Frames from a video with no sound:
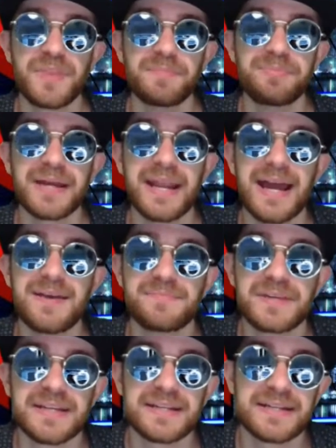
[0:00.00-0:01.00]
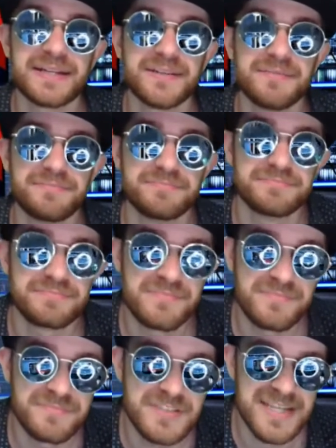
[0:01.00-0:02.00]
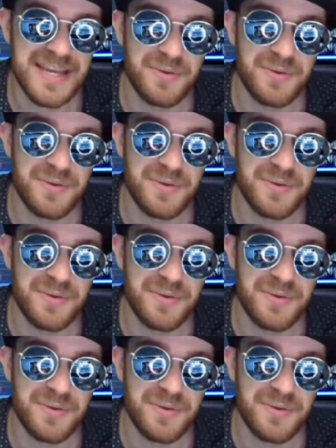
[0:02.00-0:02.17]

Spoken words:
but I'm going to stay